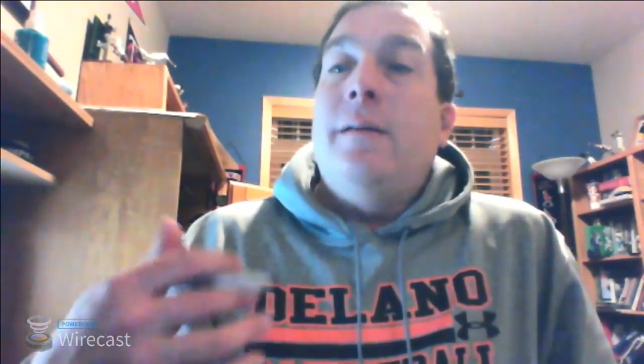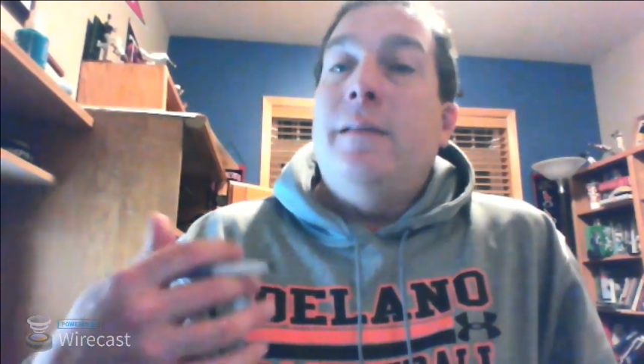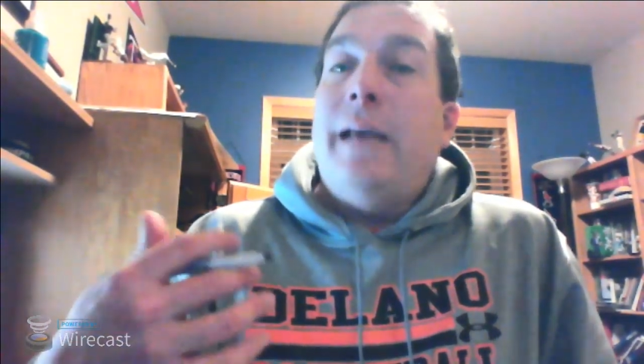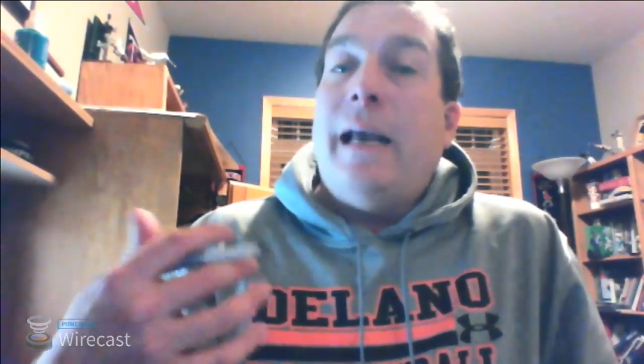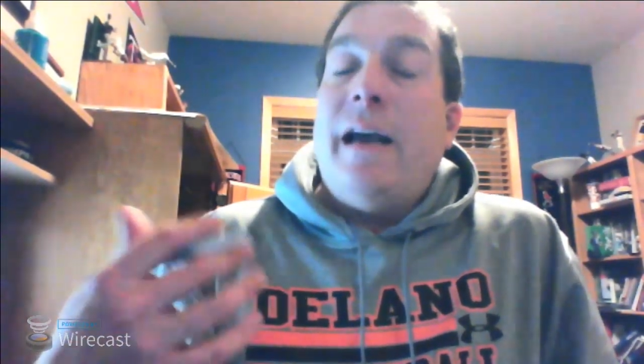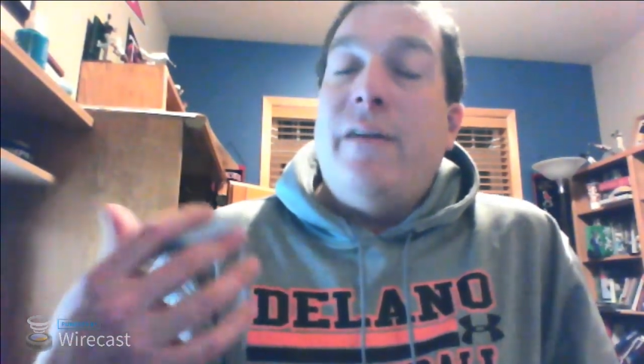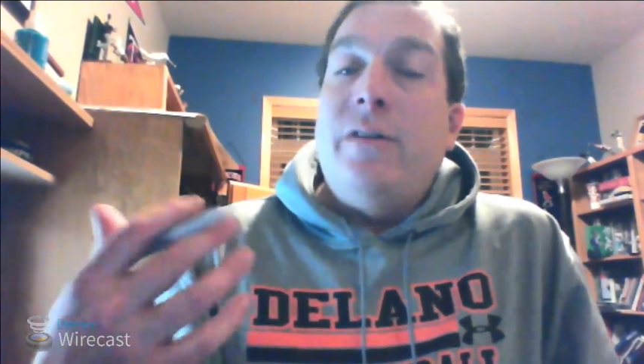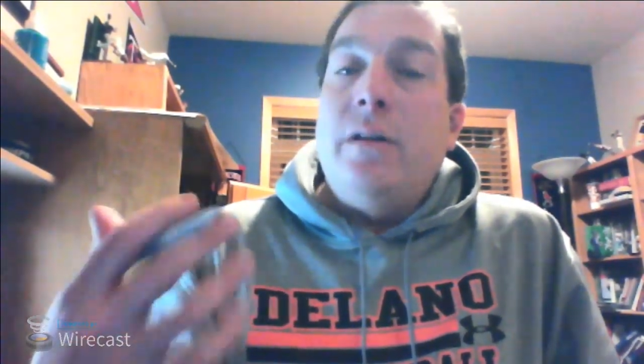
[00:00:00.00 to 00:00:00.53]

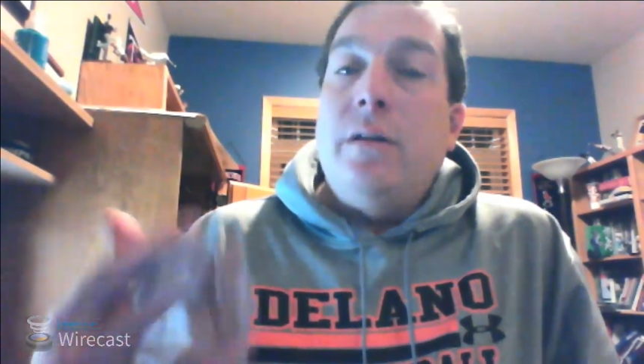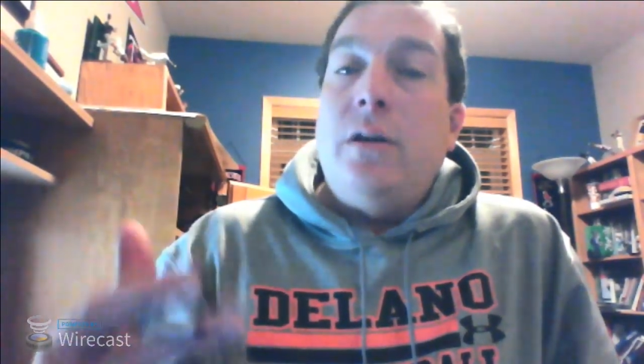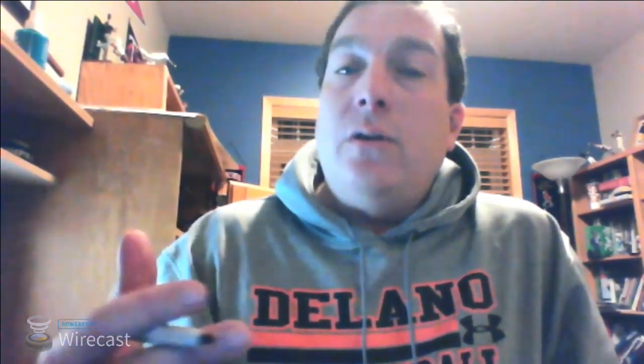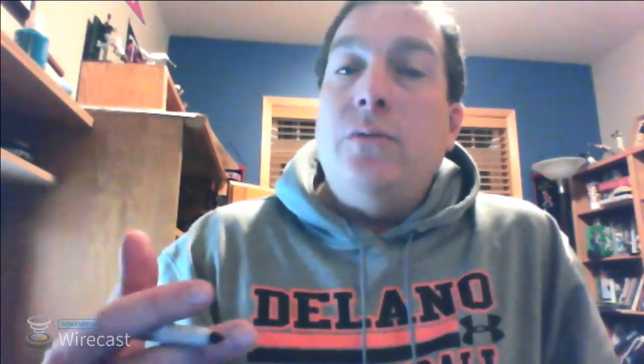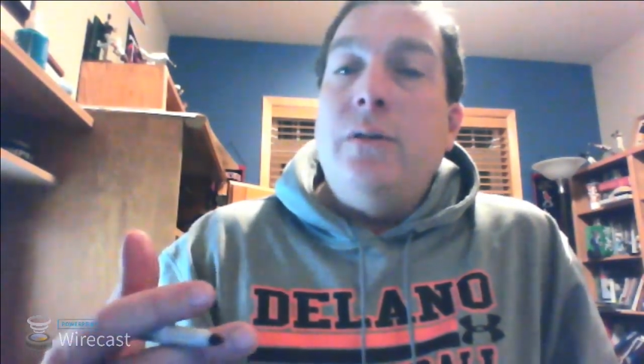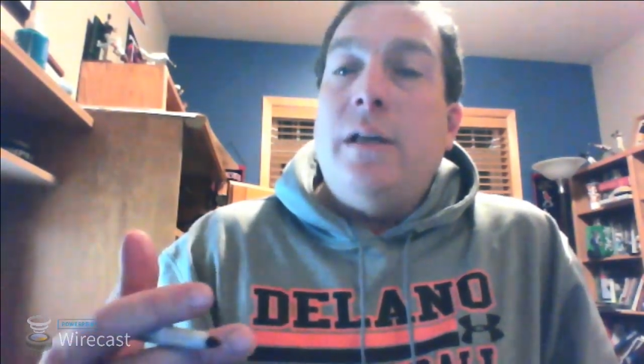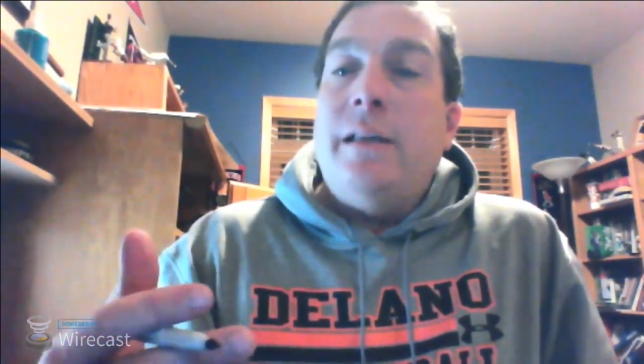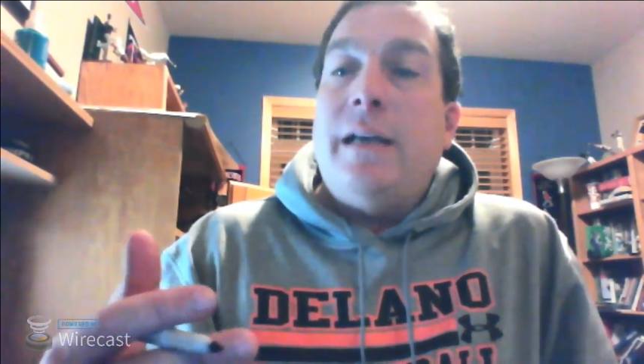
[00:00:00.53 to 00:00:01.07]
they have a
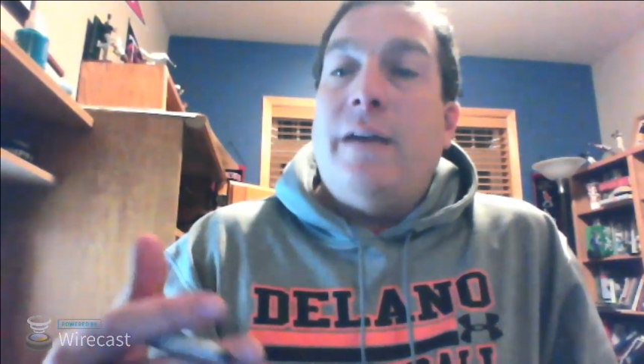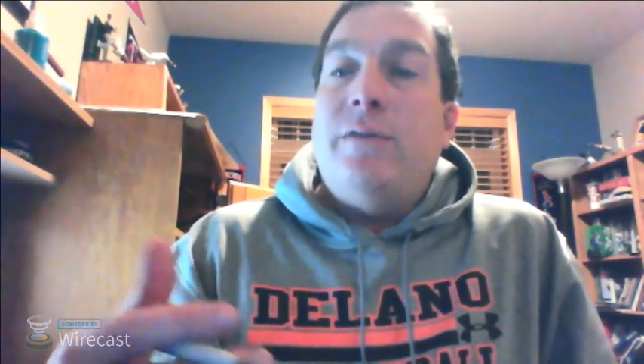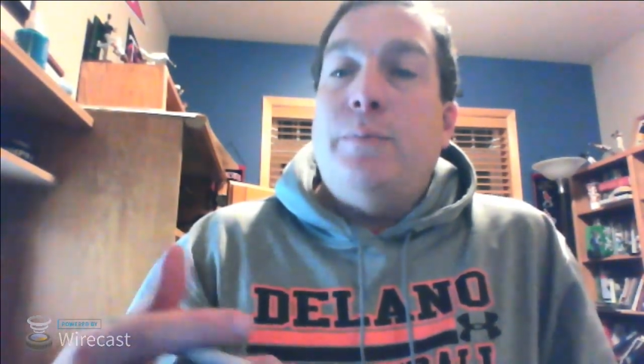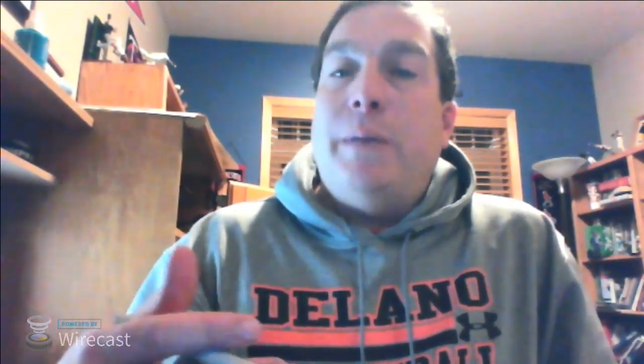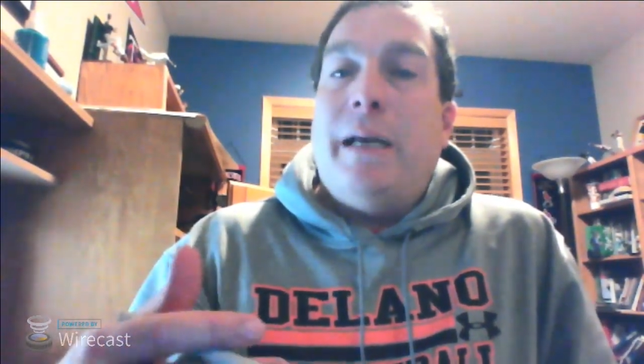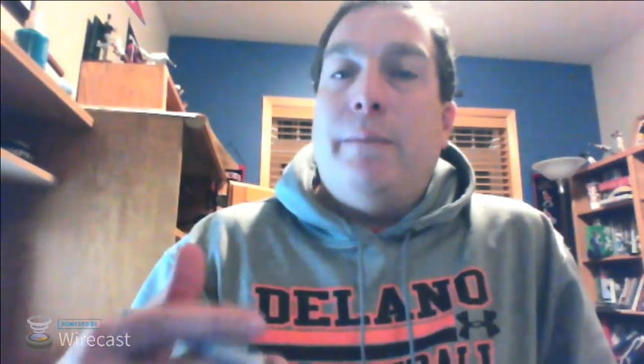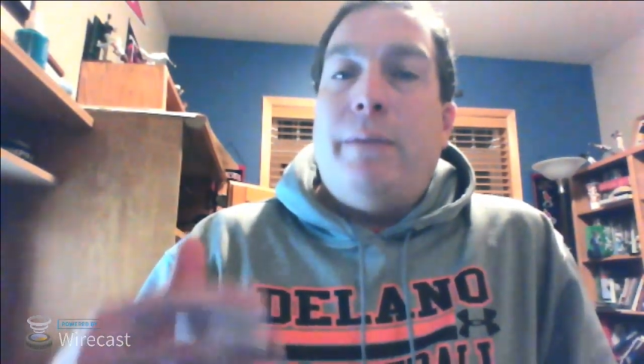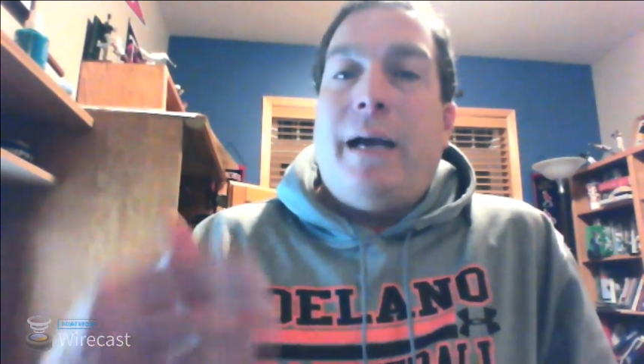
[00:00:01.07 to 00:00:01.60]
loan that they have to
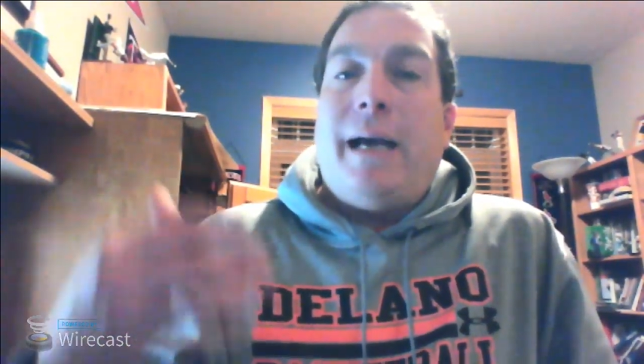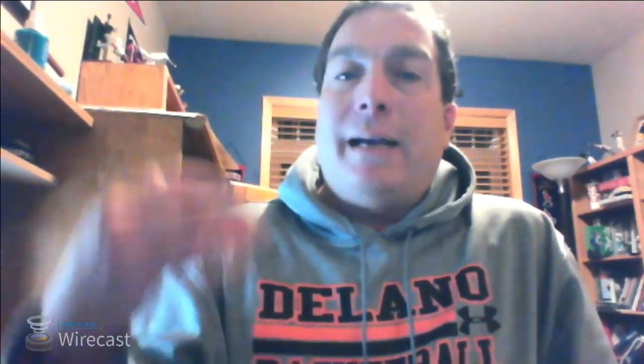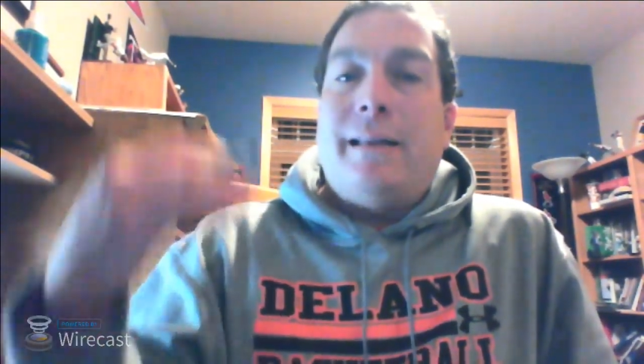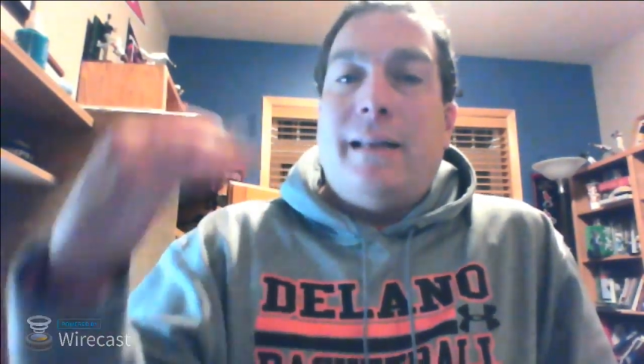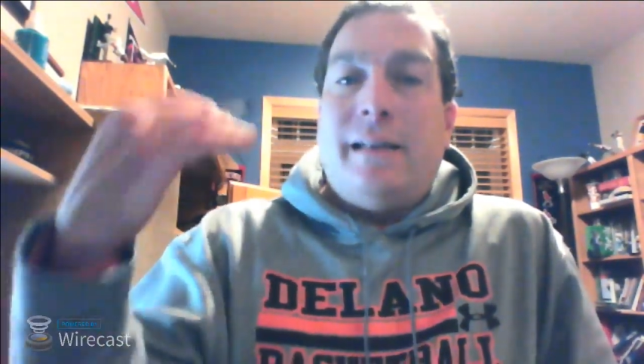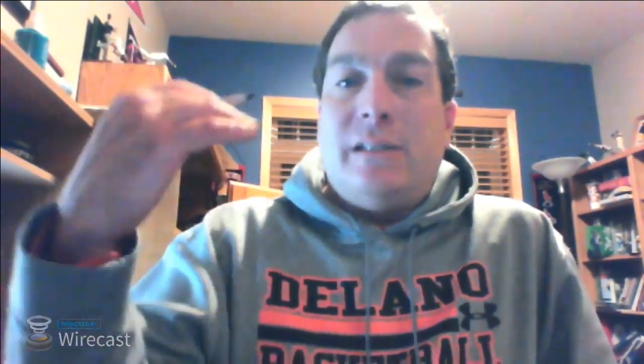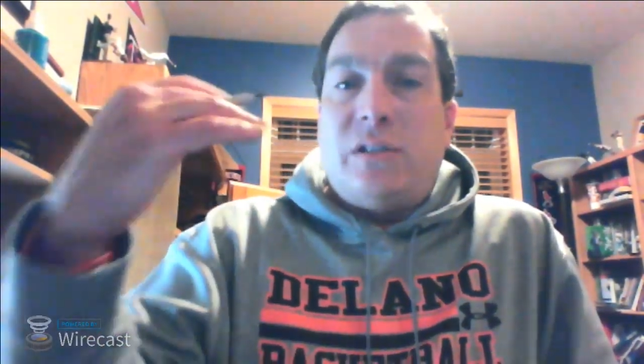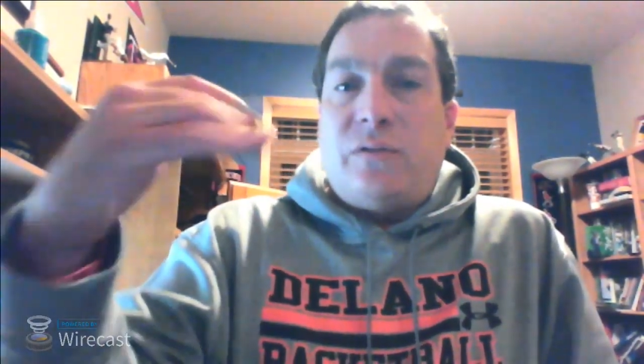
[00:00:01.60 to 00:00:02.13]
pay back
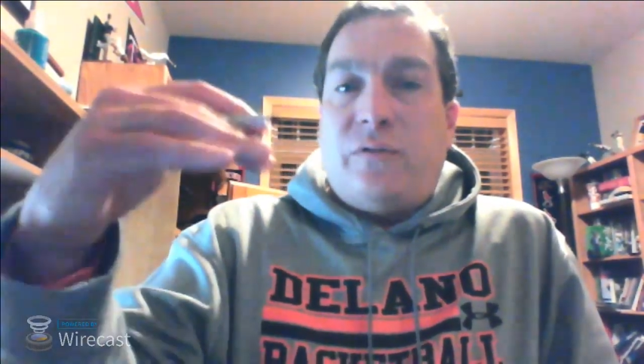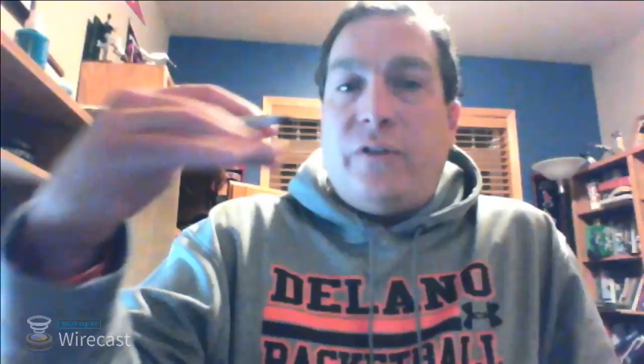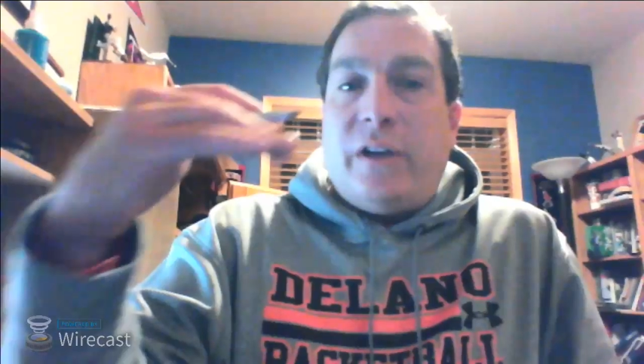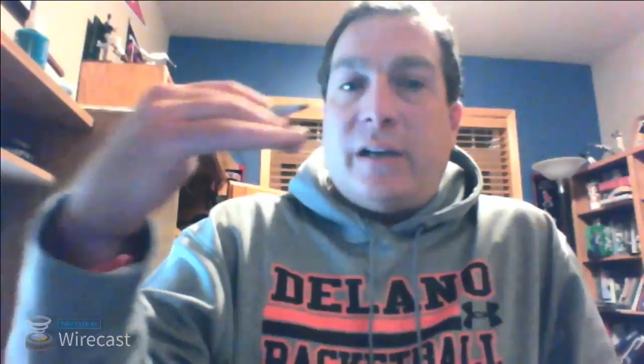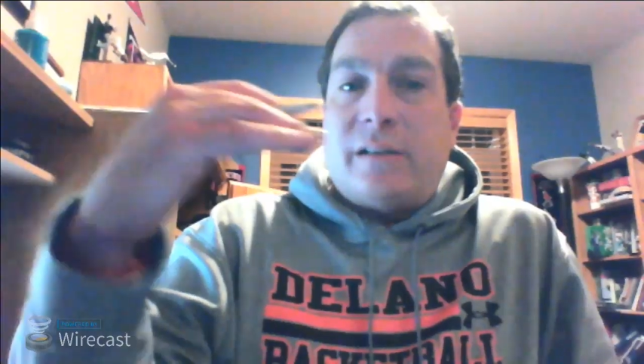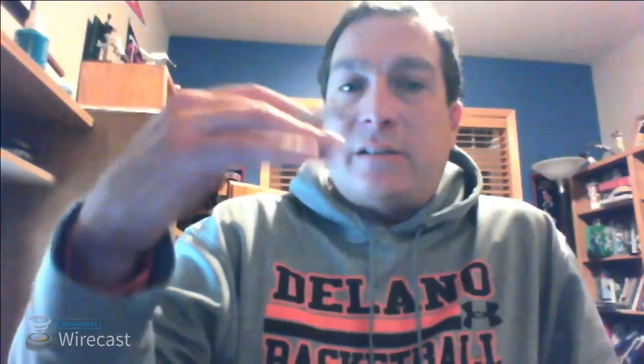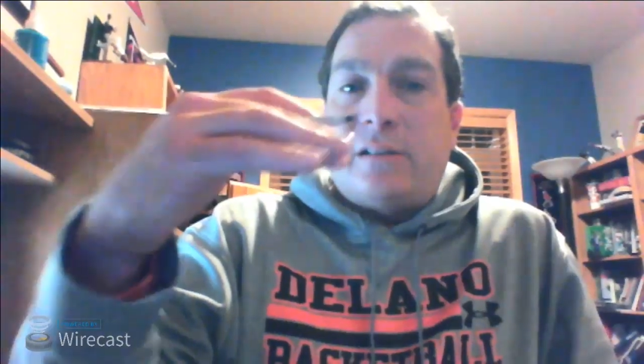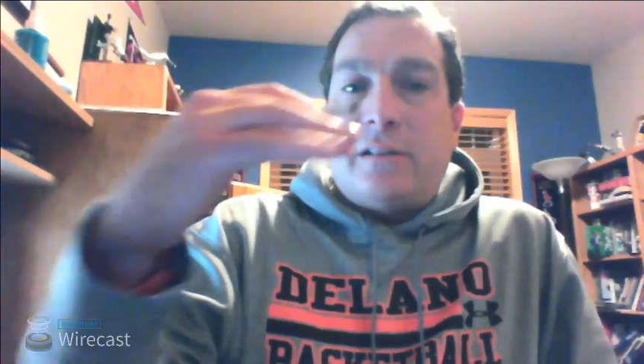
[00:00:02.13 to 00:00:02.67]
that is
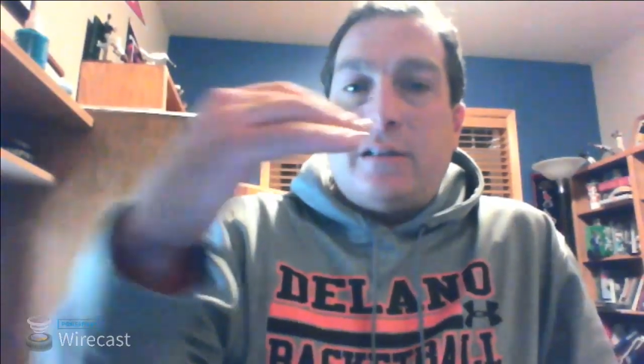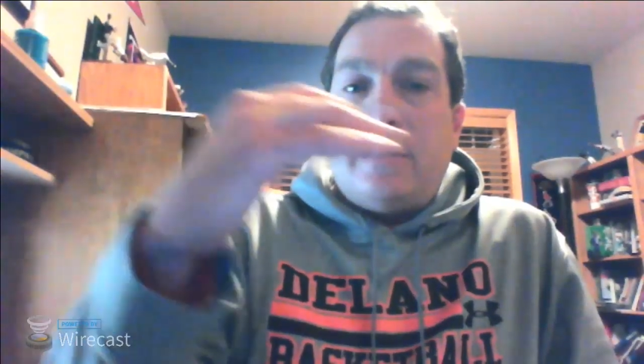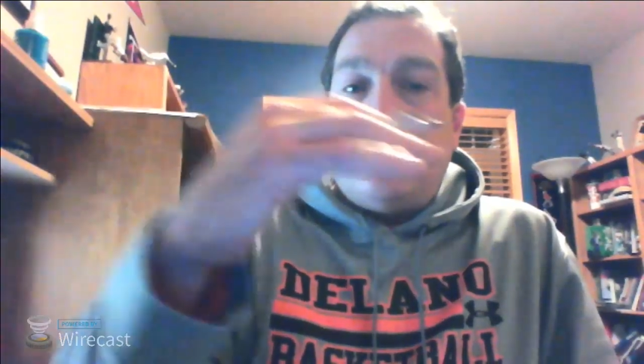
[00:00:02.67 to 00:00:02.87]
fixed.